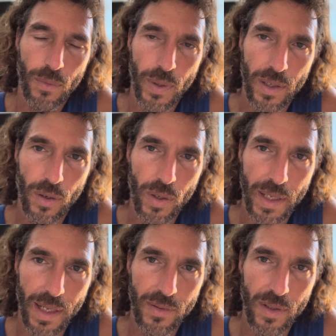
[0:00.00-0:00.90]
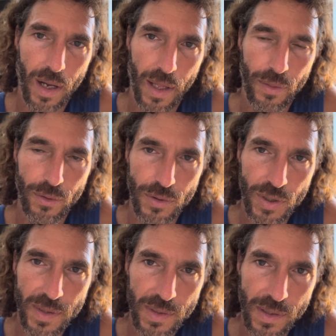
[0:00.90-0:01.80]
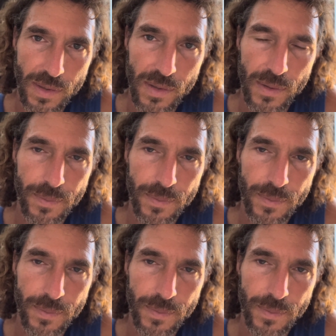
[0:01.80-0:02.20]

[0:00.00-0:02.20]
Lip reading: We can only get to God through Jesus.